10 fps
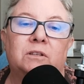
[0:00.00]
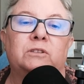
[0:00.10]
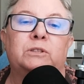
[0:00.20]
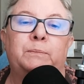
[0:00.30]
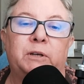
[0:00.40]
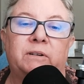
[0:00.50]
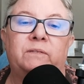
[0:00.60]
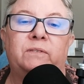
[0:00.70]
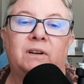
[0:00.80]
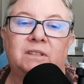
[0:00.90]
So
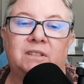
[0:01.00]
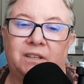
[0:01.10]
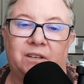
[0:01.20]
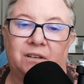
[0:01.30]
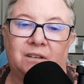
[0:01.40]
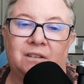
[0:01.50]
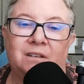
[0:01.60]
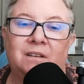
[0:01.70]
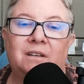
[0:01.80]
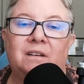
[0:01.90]
Spirit Frontier
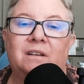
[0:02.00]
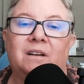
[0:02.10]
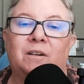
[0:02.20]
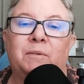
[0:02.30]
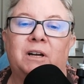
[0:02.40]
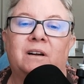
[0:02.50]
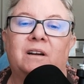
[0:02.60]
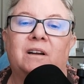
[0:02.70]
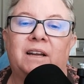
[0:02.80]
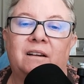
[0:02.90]

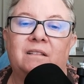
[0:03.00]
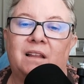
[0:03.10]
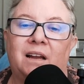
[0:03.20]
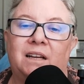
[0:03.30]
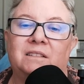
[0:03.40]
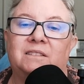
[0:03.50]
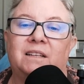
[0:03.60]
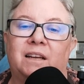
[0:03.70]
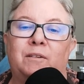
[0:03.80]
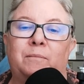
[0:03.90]
among airlines
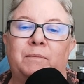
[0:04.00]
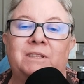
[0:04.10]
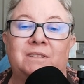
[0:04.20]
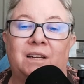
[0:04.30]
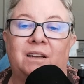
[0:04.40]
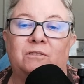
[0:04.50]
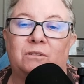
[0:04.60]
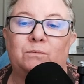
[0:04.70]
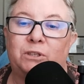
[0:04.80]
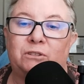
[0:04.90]
that
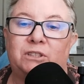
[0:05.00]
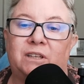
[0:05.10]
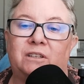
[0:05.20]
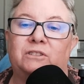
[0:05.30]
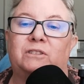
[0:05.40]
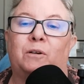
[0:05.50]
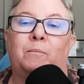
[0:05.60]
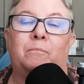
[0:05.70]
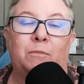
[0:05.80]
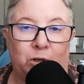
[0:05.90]
mishandled wheelchairs the
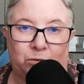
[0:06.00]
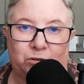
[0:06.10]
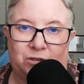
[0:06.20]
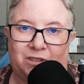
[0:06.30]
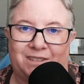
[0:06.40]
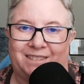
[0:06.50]
most.